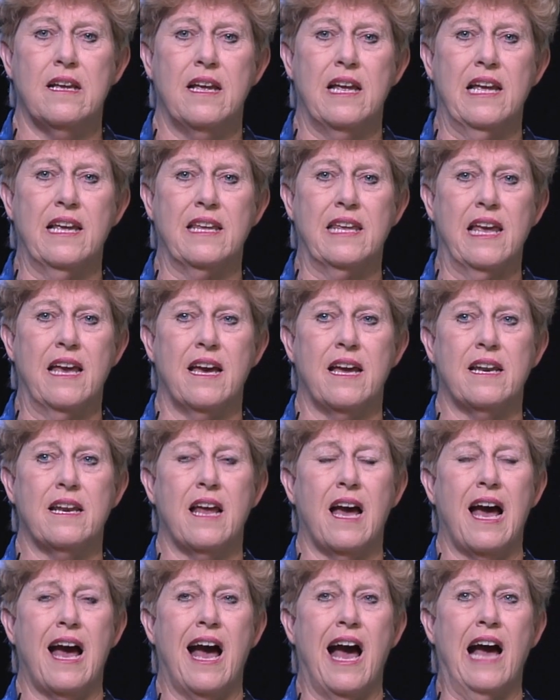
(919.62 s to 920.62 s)
again,
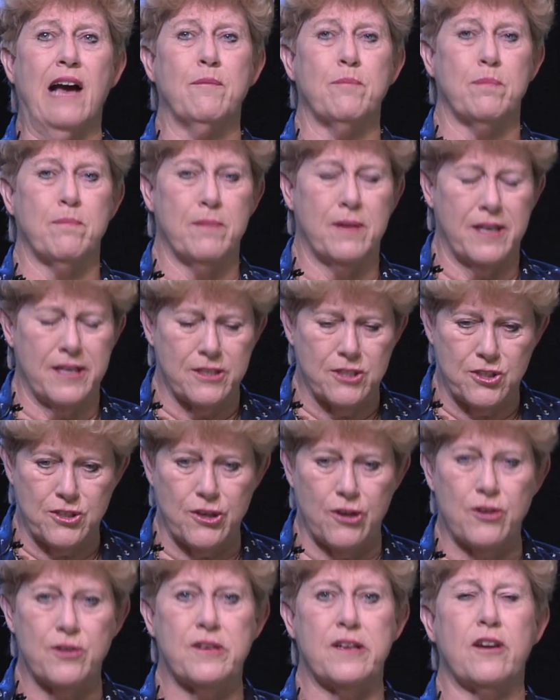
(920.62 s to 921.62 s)
I'm
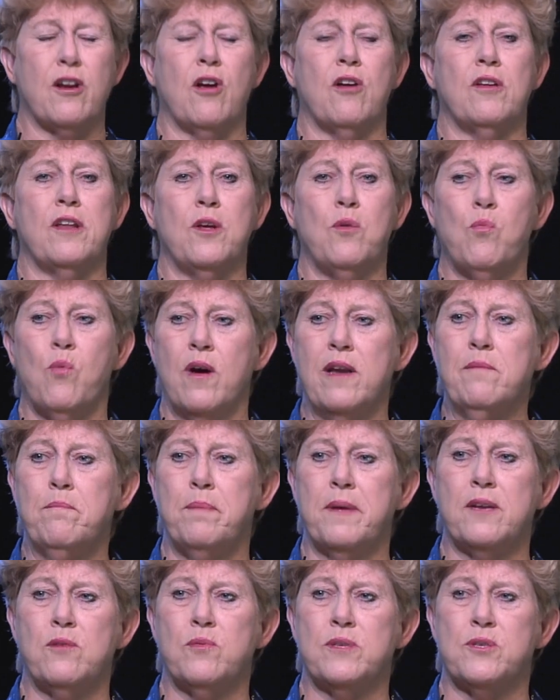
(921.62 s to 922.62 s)
concerned that only one
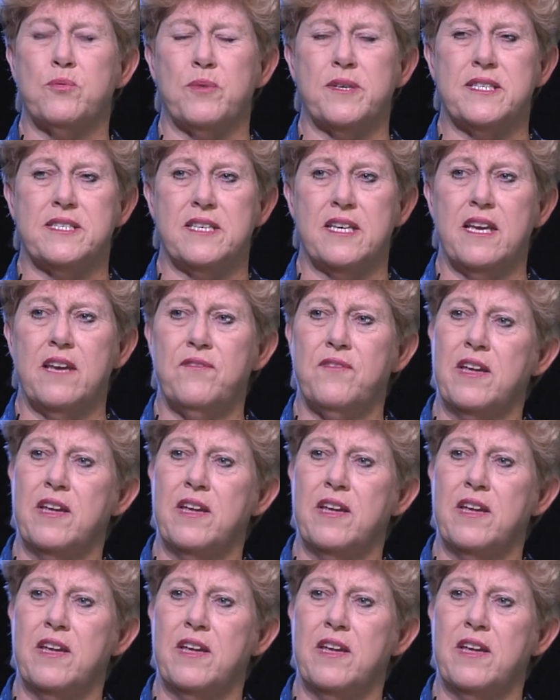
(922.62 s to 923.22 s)
bid was received,